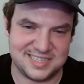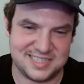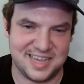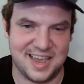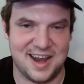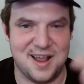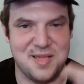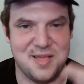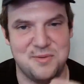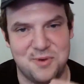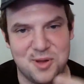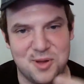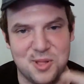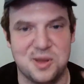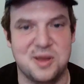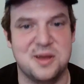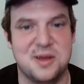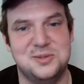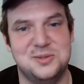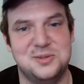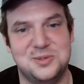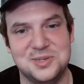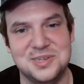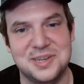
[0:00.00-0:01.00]
to get on the roller
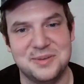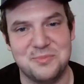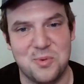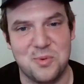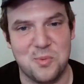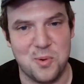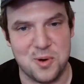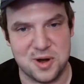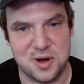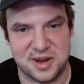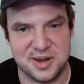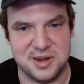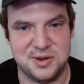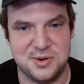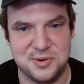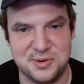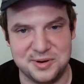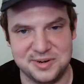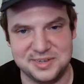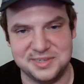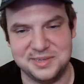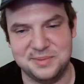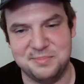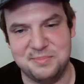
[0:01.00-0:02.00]
coasters, and we're working
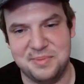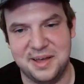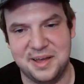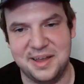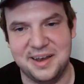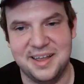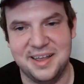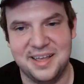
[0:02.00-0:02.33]
towards it. But